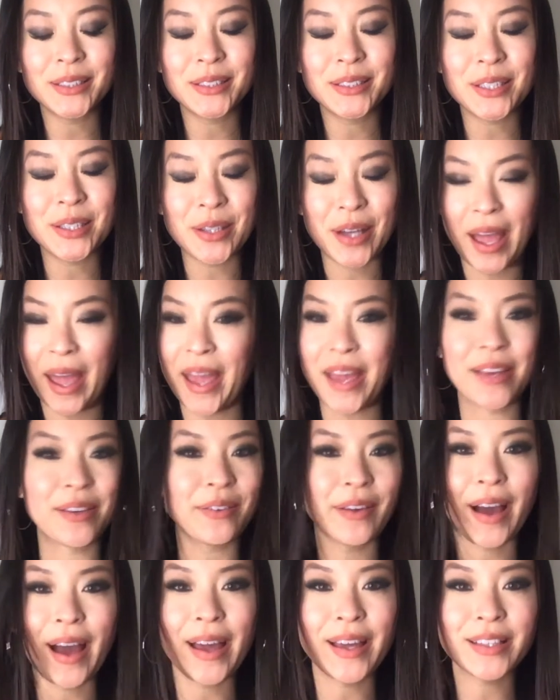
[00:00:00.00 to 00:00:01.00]
Okay, you
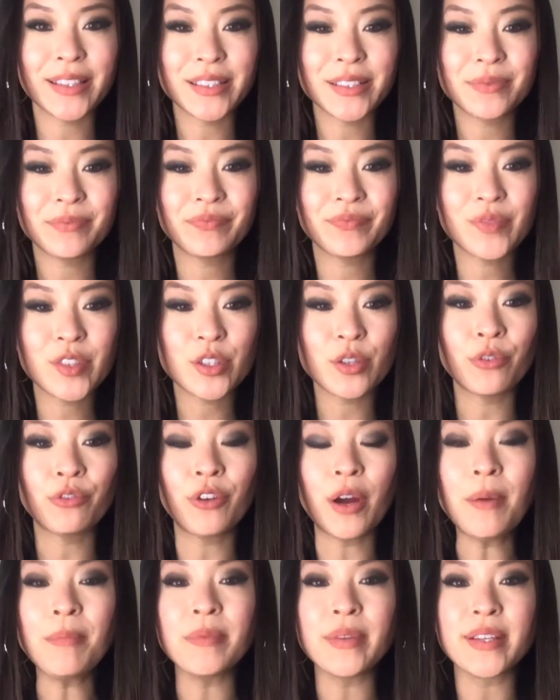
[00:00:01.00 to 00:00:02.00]
guys. So
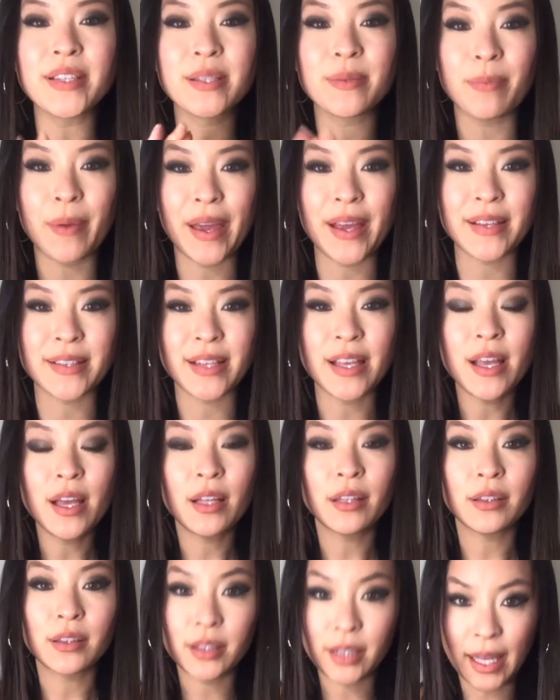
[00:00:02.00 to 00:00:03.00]
from this space,
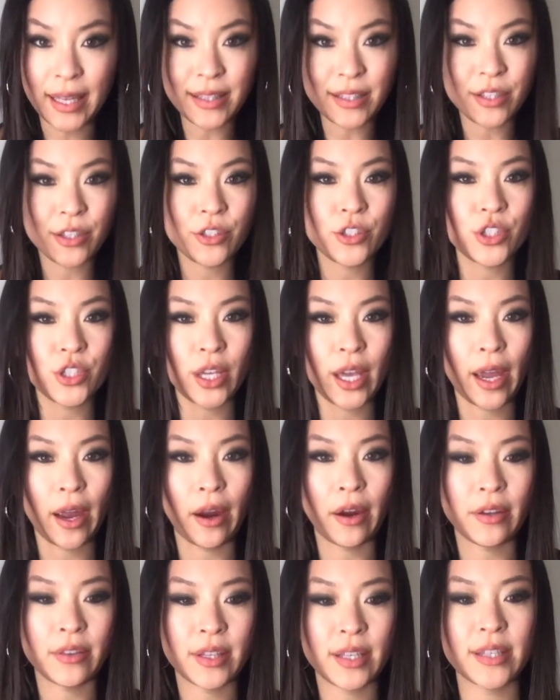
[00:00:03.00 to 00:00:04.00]
let's
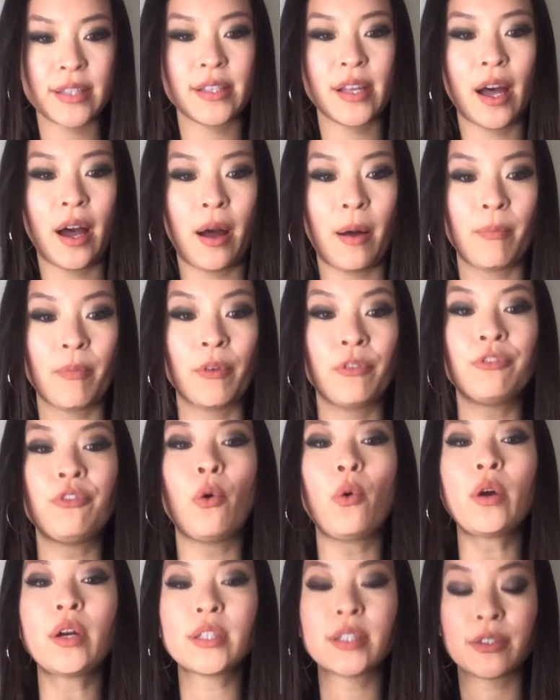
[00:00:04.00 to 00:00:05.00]
share these um,
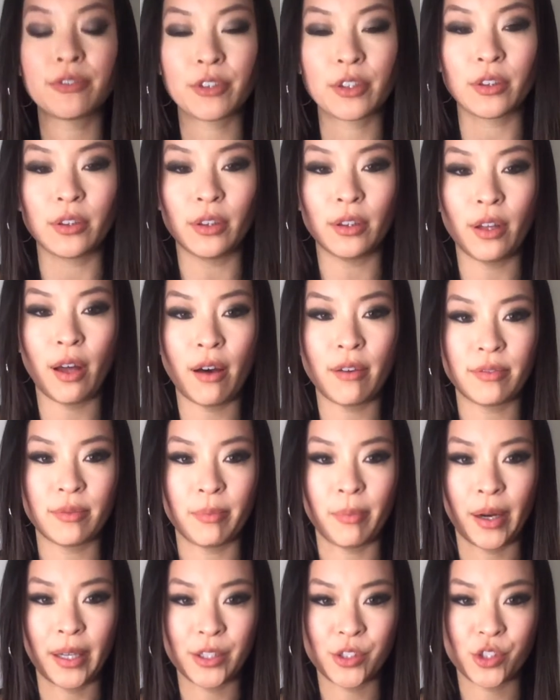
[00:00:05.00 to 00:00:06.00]
four different love
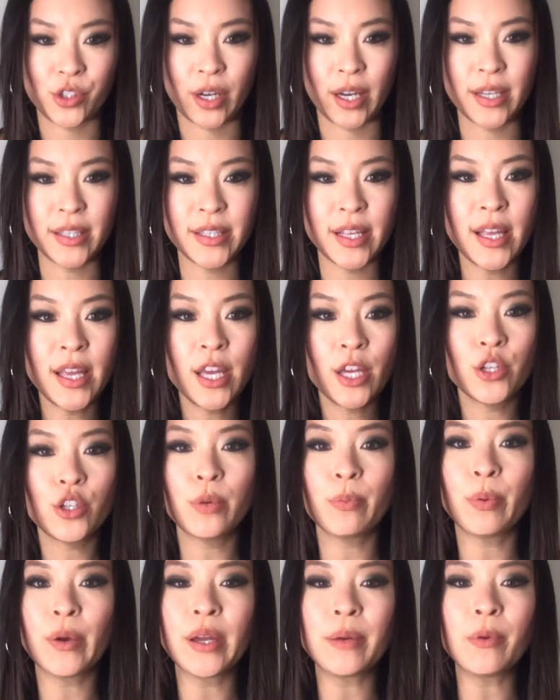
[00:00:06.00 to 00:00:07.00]
mantras to
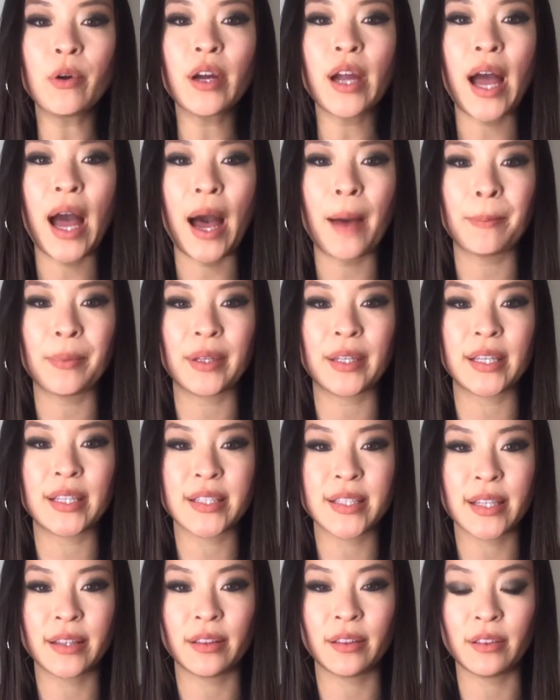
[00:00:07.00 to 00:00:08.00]
bring more
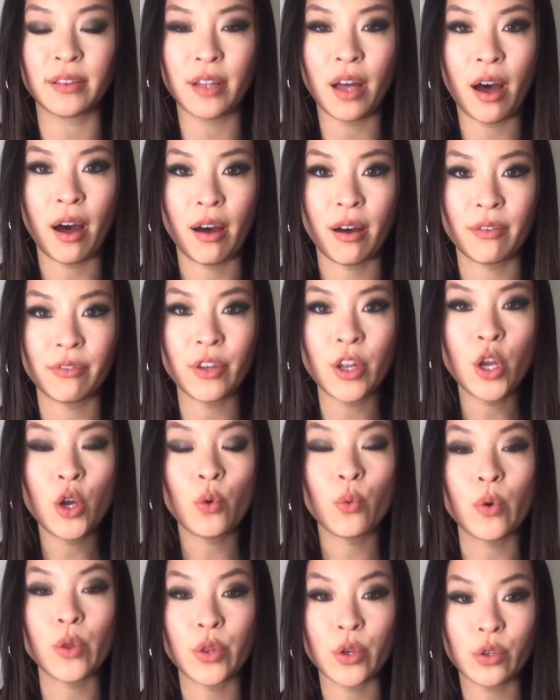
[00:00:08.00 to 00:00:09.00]
happiness and love
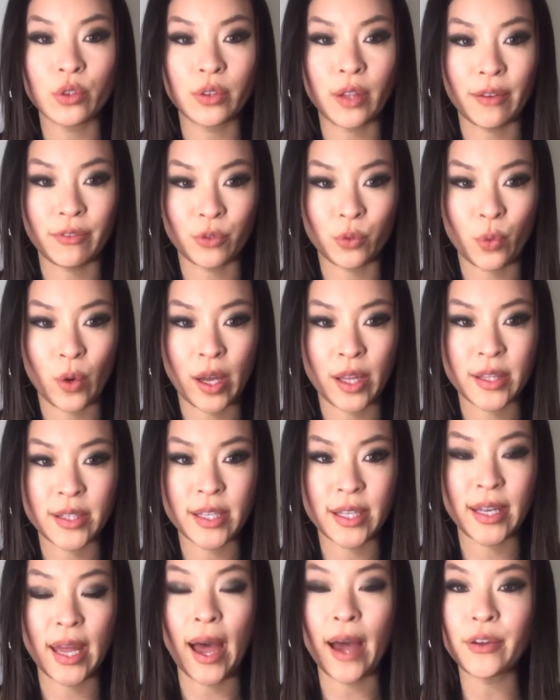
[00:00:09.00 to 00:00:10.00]
with your loved ones
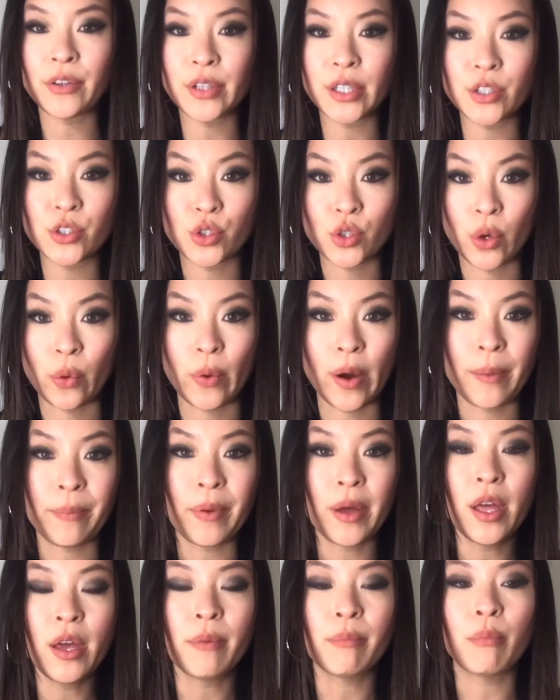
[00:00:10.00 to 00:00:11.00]
and how you can show up
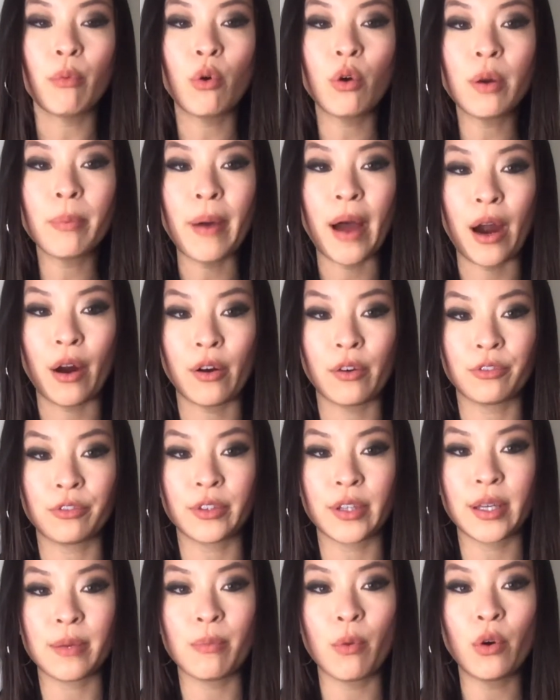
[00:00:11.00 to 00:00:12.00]
more
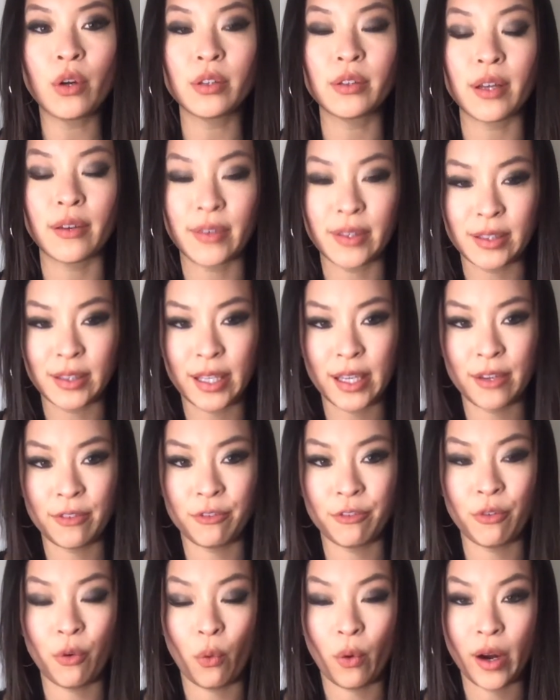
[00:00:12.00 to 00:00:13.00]
powerfully, more lovingly
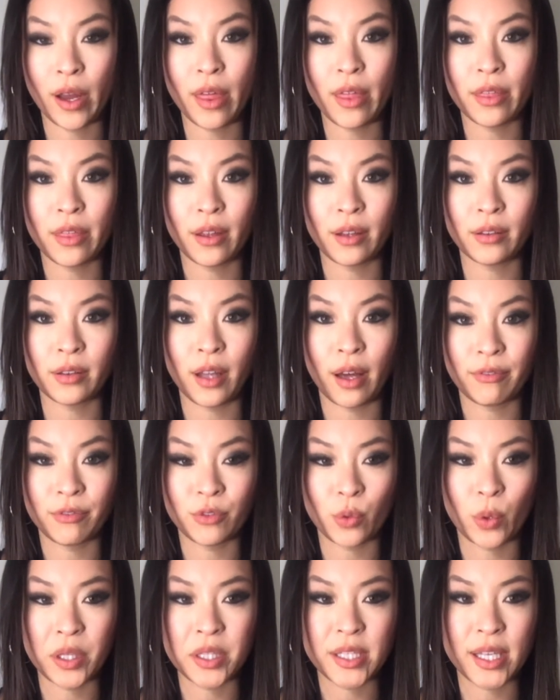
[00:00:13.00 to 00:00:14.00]
for the loved
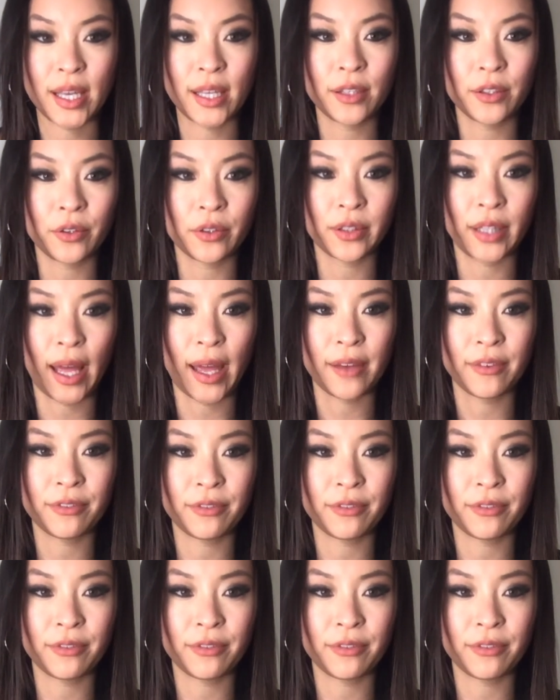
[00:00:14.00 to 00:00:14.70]
ones in your life.